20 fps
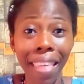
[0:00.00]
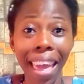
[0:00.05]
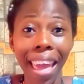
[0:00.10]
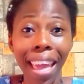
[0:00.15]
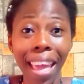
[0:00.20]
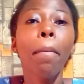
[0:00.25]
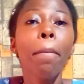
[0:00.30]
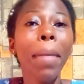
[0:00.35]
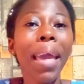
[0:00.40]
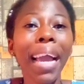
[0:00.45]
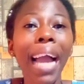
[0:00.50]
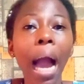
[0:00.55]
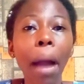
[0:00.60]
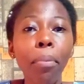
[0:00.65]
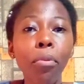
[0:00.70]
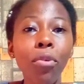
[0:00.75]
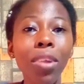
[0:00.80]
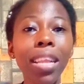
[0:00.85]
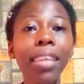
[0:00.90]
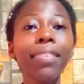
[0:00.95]
there,
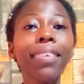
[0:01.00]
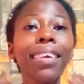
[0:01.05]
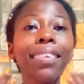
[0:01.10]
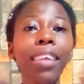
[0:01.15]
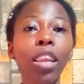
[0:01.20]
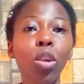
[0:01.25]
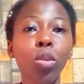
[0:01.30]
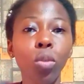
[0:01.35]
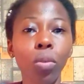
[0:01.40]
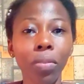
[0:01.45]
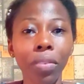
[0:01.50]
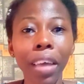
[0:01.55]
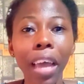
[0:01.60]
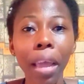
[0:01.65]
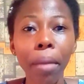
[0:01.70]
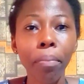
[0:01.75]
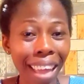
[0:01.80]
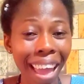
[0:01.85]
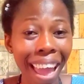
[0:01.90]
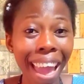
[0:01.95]
makeup really takes a lot of
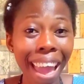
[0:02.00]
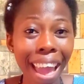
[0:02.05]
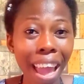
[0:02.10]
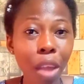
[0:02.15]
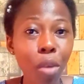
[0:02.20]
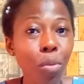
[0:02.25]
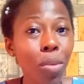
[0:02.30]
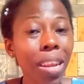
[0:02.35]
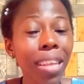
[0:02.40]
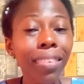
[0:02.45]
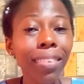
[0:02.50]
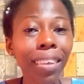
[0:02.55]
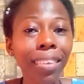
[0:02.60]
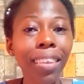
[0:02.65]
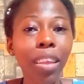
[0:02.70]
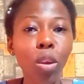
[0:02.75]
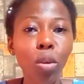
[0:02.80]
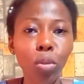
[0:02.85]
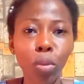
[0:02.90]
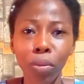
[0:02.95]
time, hair really
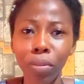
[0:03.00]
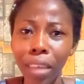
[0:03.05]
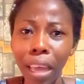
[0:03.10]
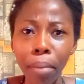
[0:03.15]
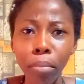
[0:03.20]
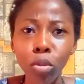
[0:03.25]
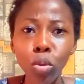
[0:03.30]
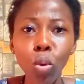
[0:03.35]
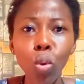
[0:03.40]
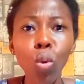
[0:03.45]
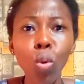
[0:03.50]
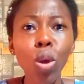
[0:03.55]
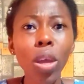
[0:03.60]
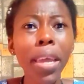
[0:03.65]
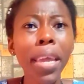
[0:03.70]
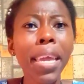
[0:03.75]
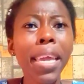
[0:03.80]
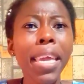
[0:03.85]
takes a lot of time. So